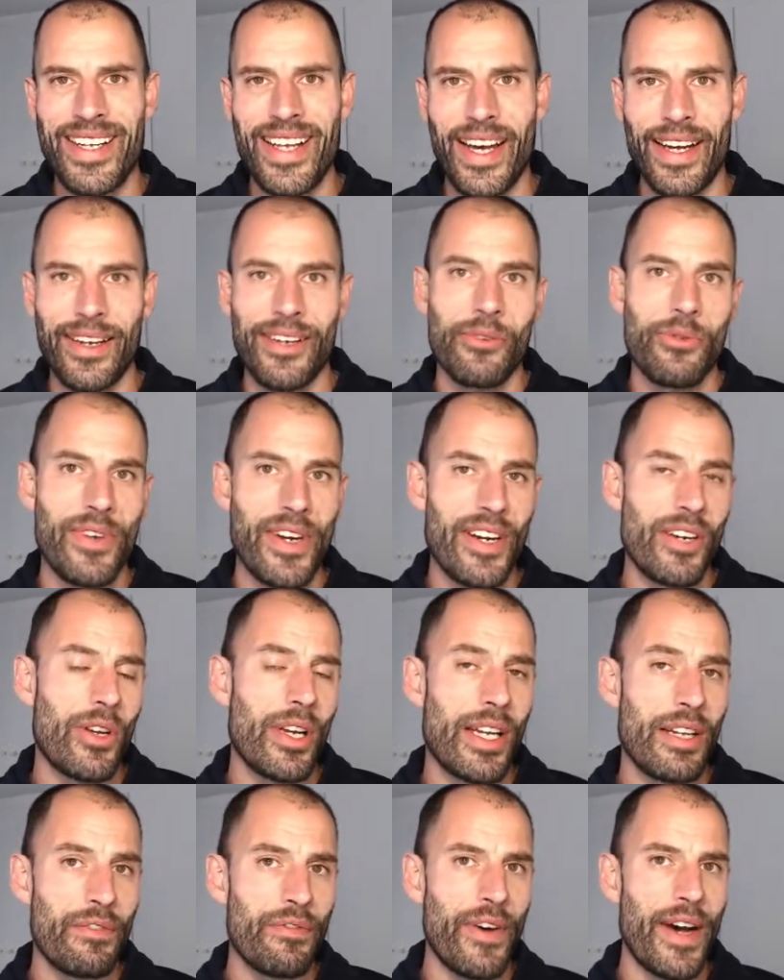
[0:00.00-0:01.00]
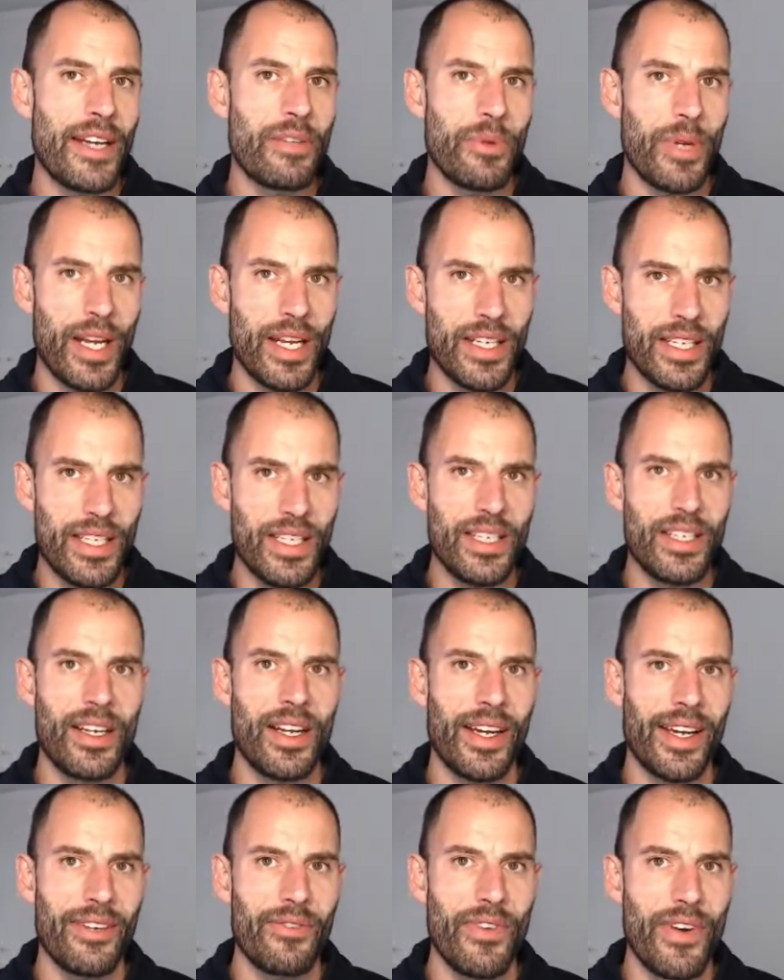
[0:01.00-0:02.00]
I can very quickly find what I need and I
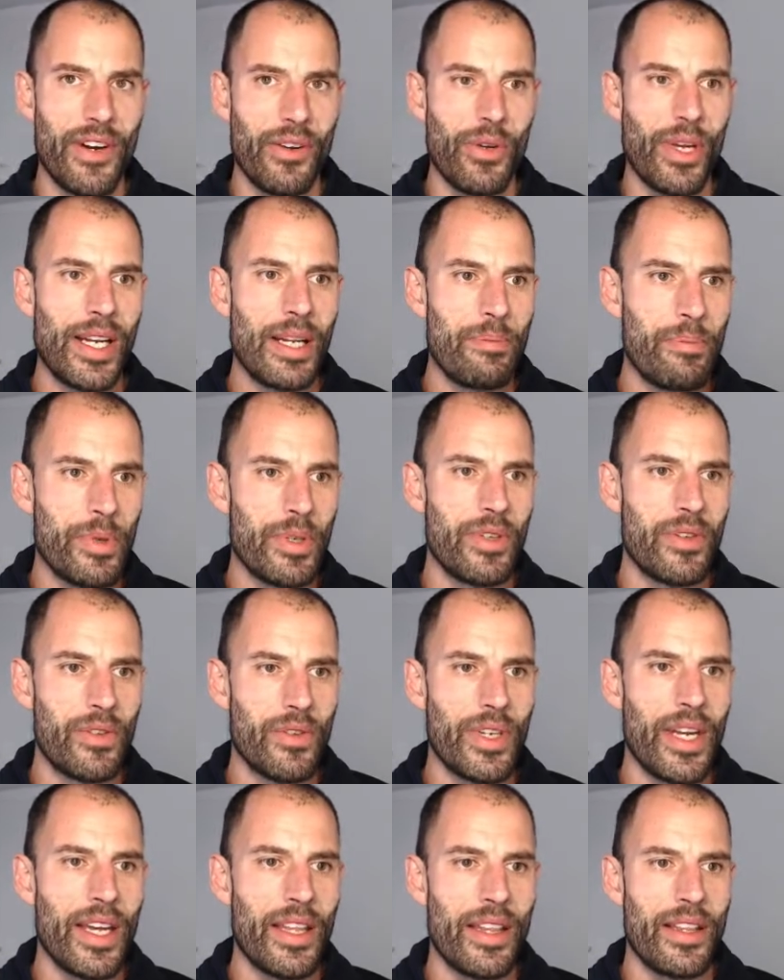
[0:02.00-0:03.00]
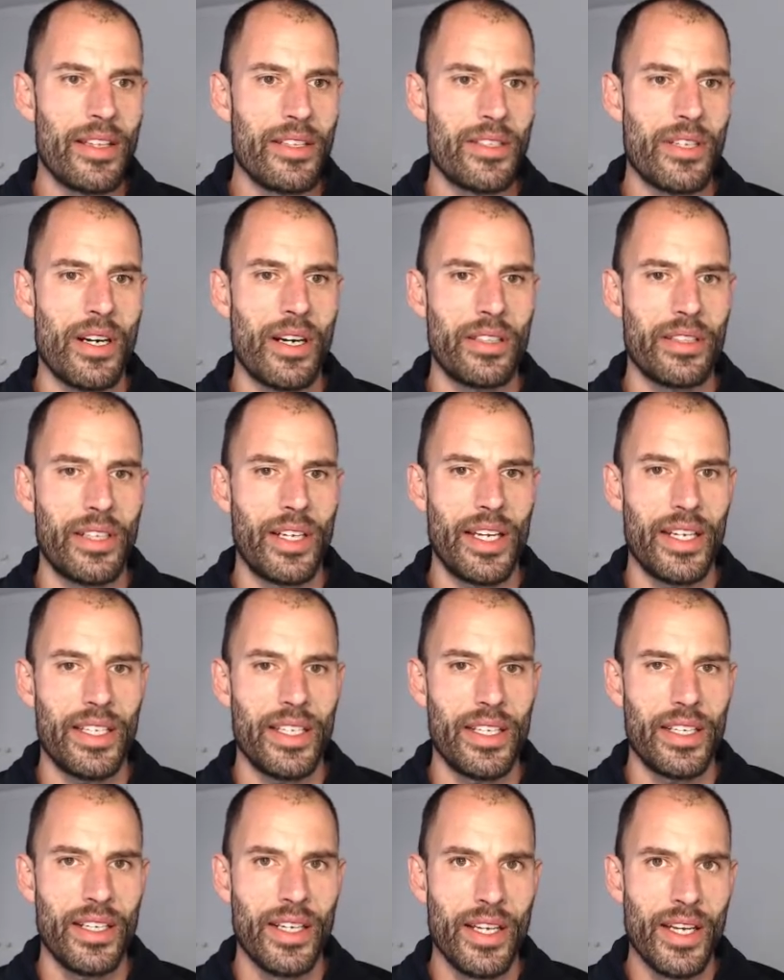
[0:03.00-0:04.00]
can very quickly put together the chart that I need.